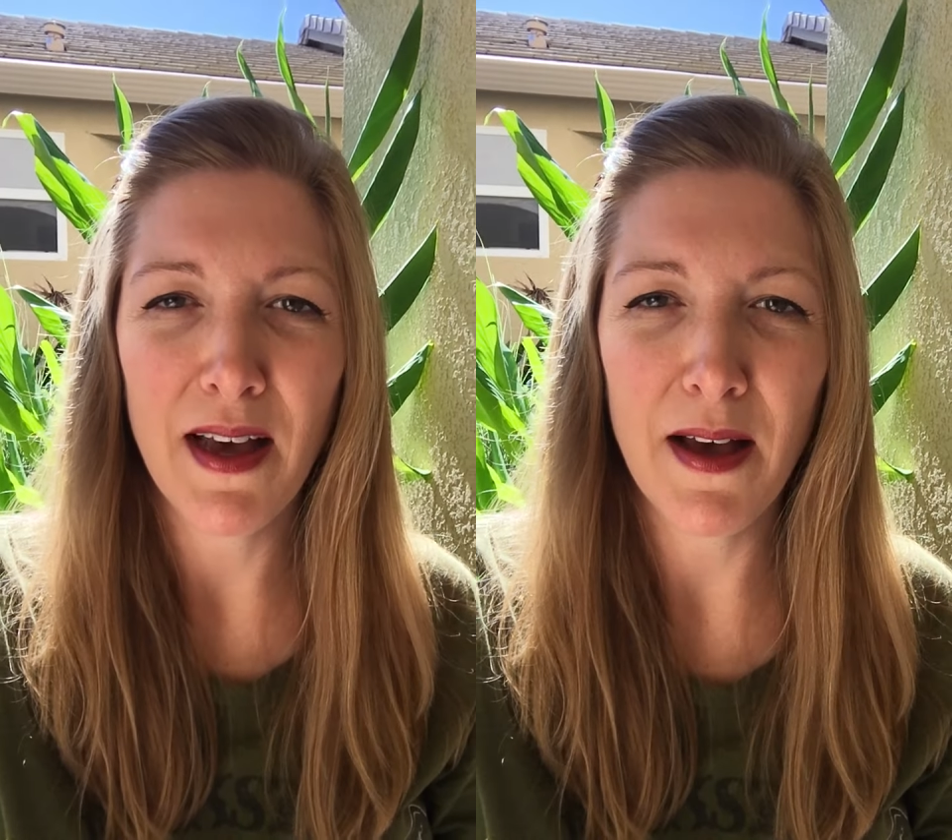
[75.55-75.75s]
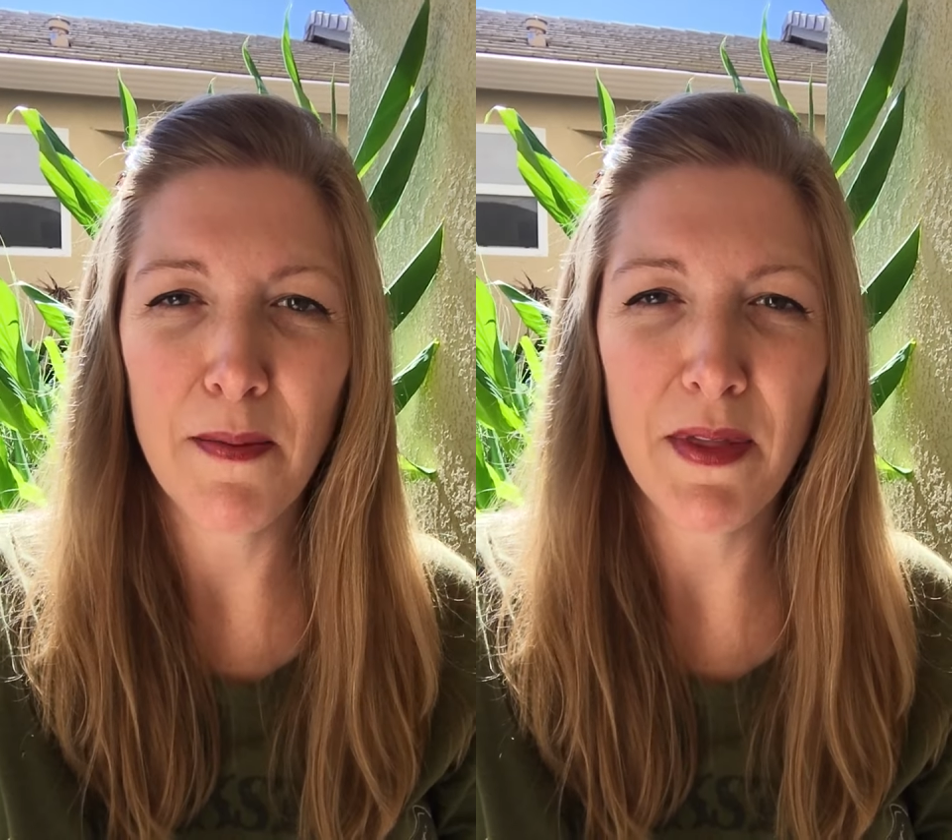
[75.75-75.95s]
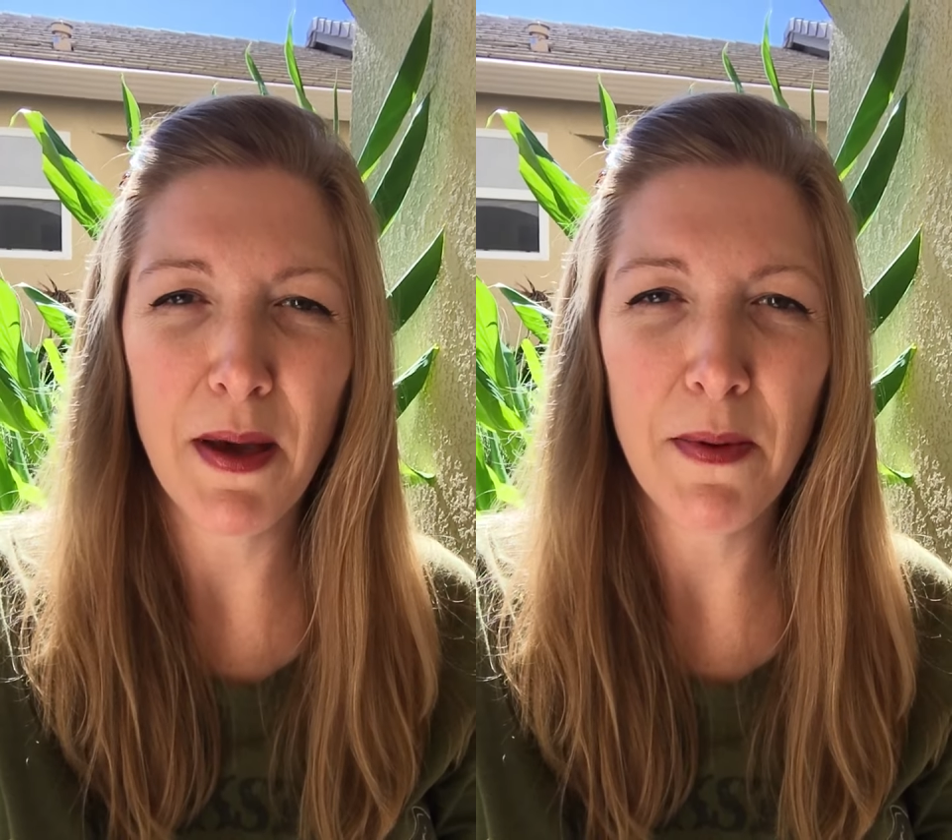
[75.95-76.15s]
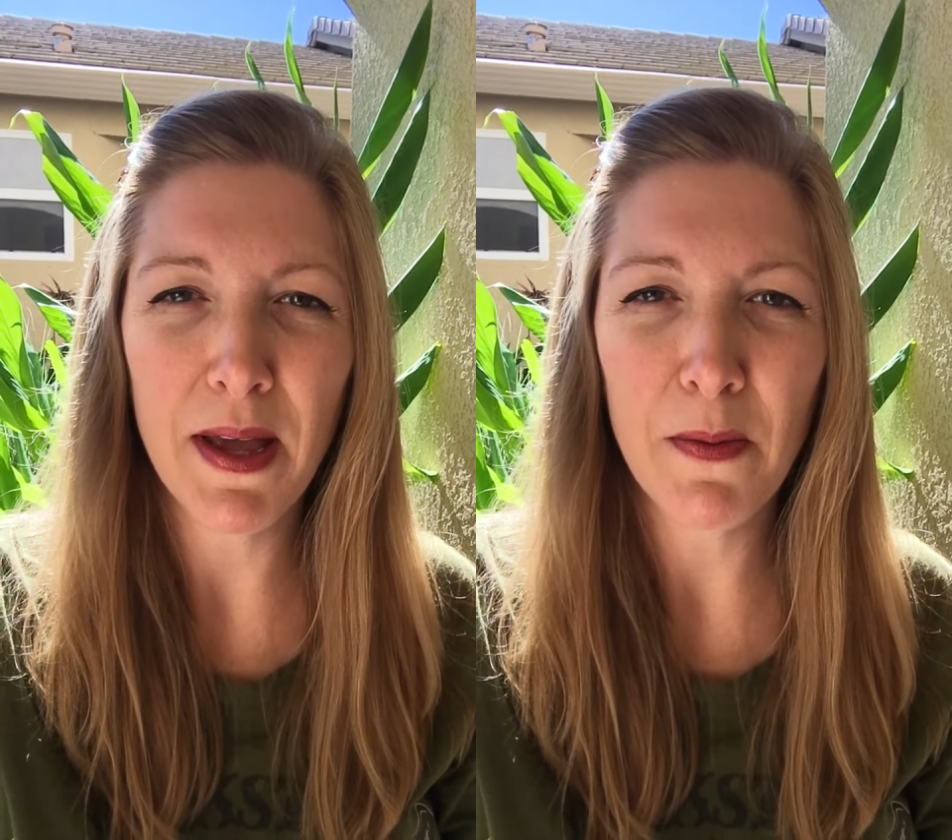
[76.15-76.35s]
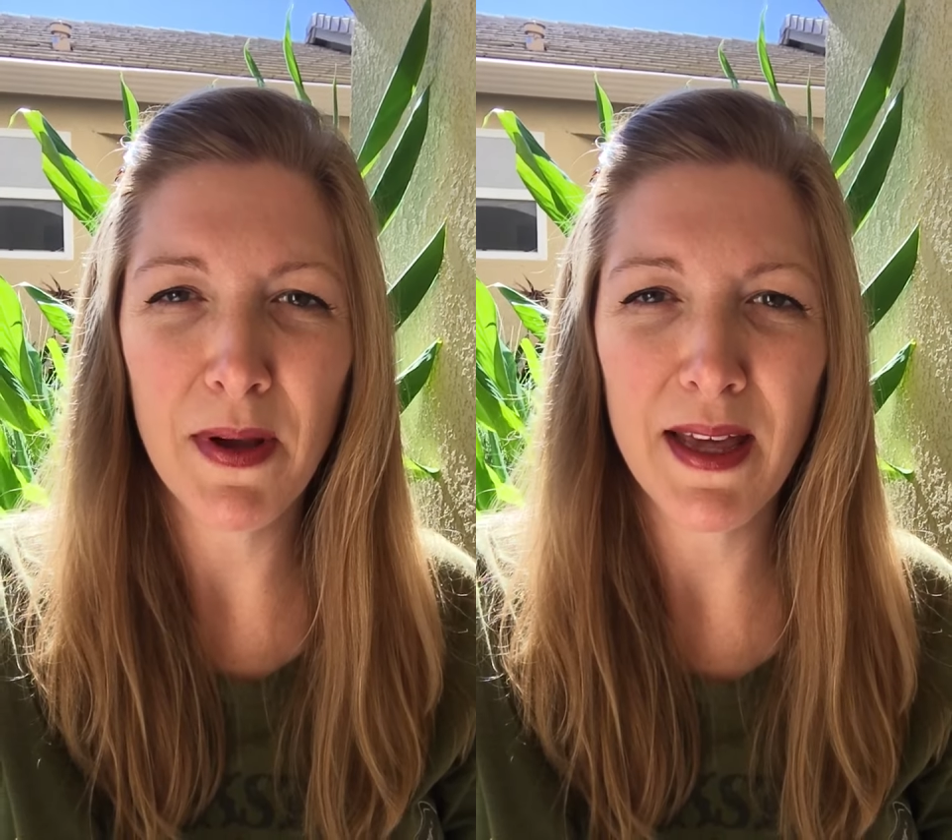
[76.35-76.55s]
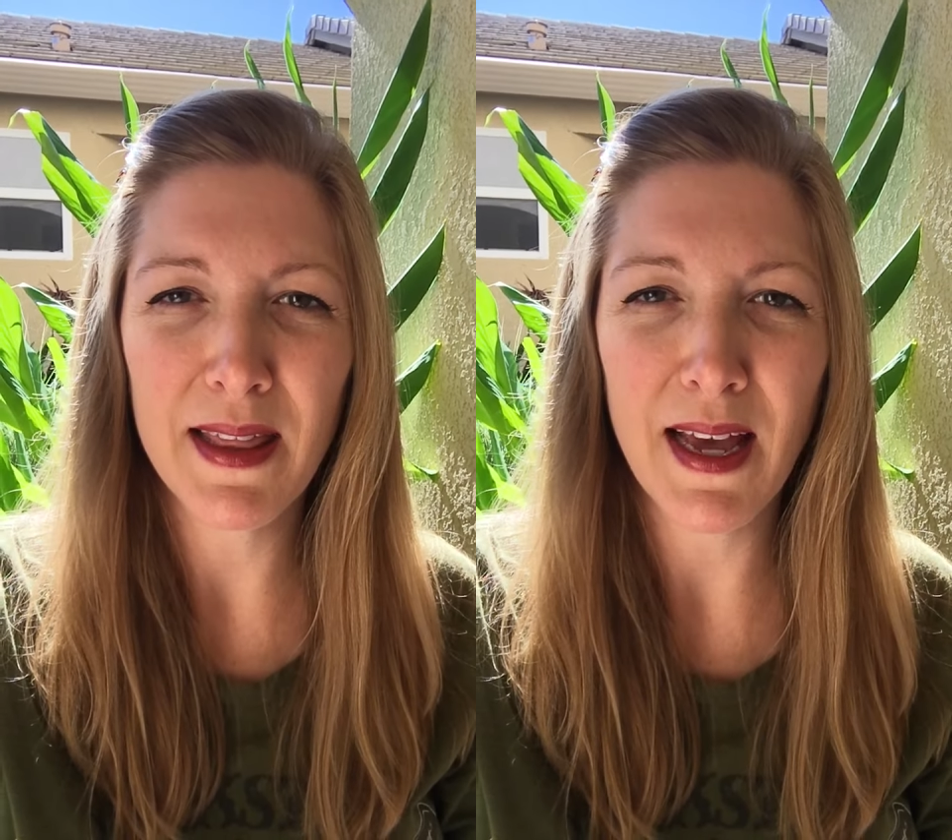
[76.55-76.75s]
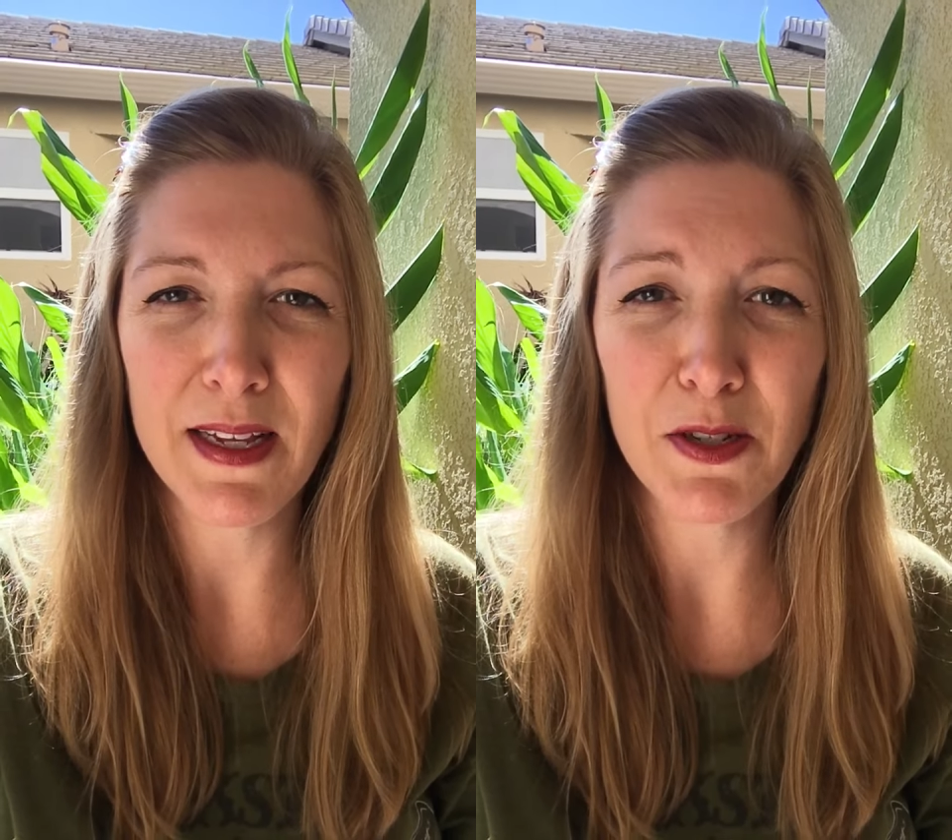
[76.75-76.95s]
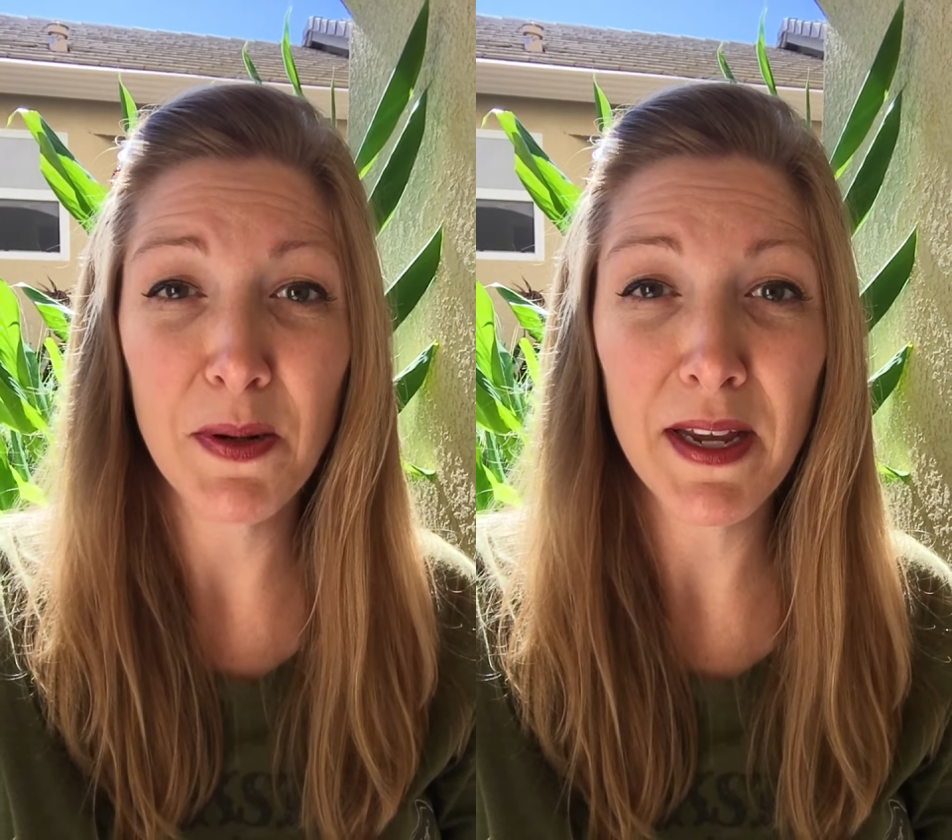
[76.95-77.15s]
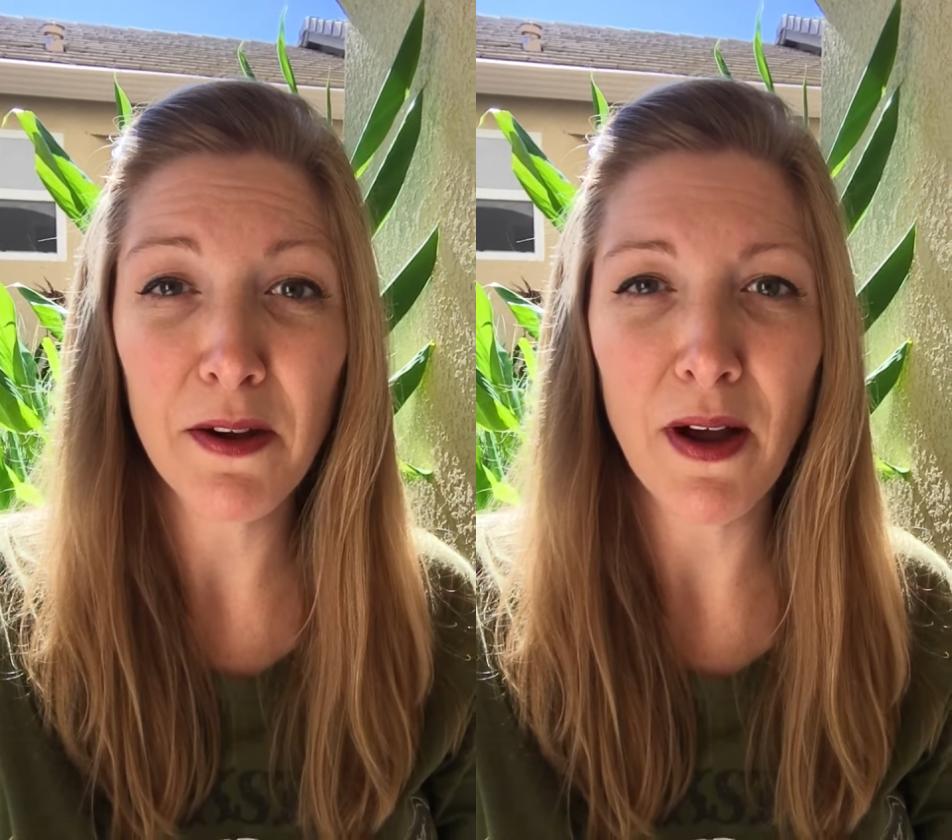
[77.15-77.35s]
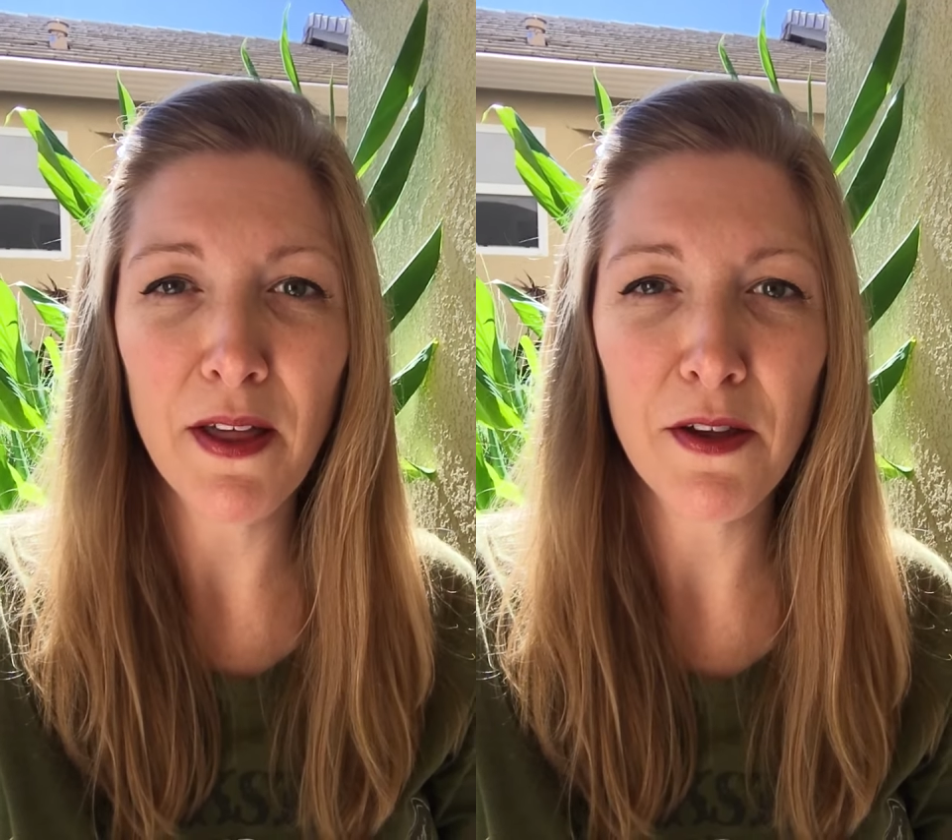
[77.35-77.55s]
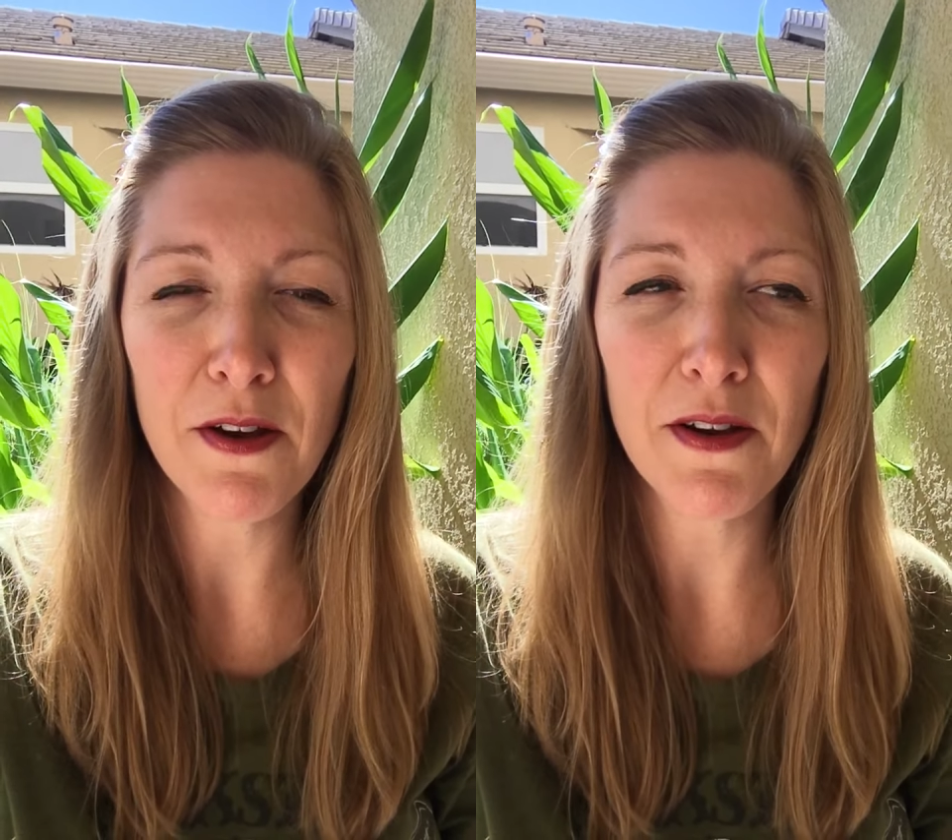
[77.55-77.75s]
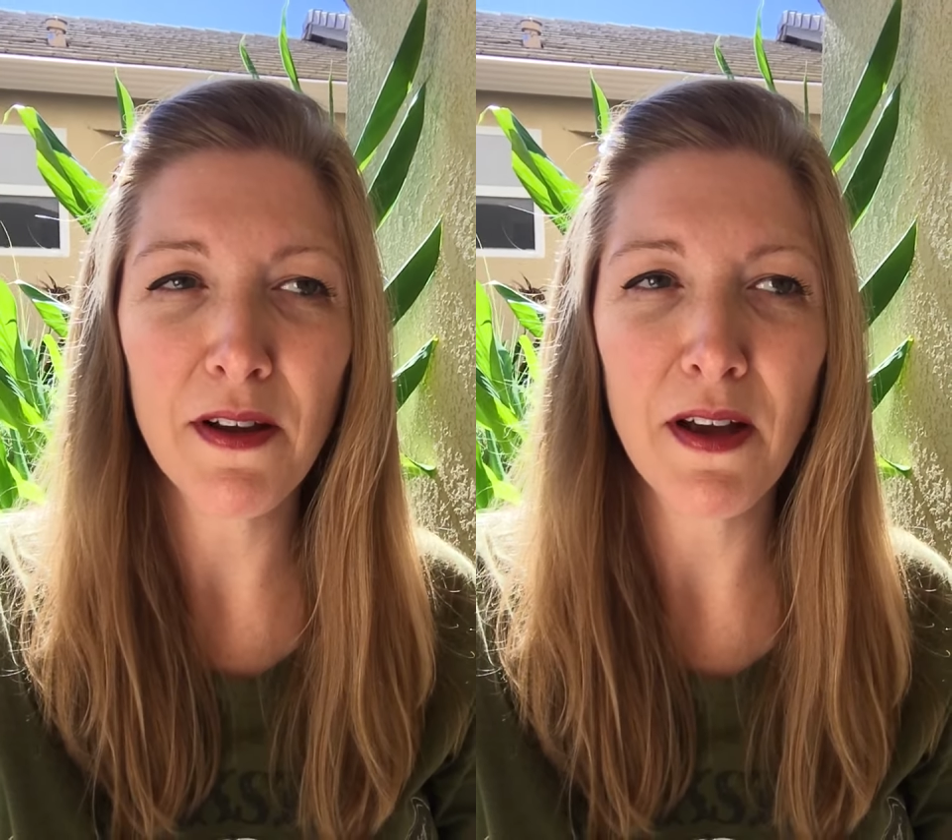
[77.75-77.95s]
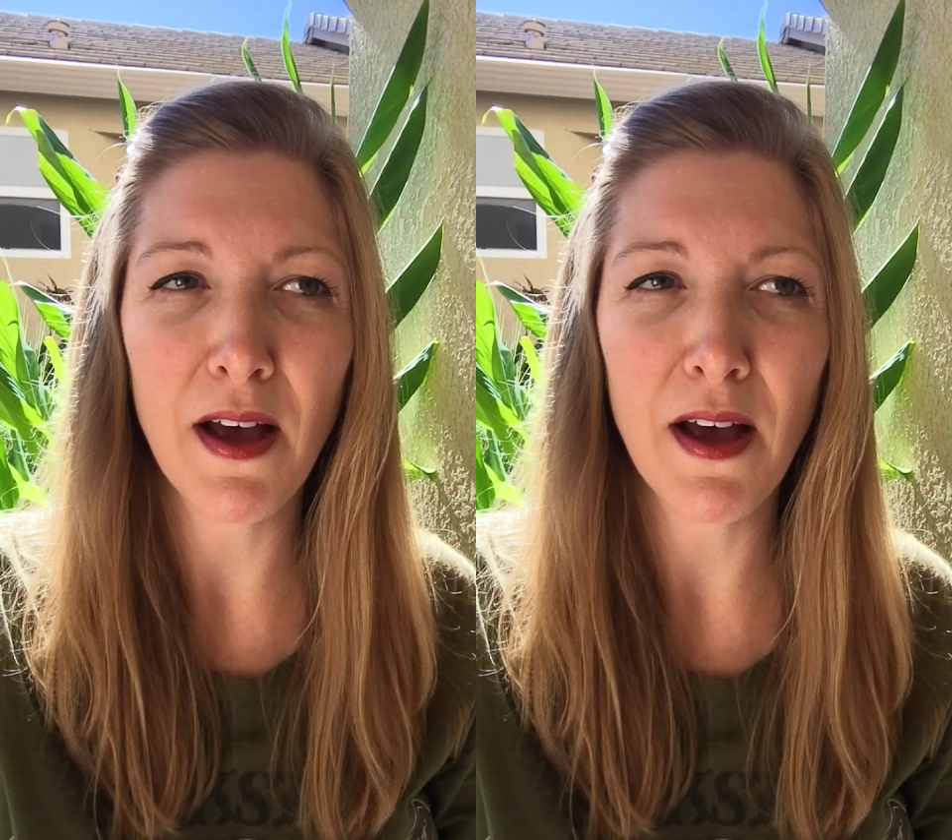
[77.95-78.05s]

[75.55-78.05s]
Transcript: That way, when I do hear other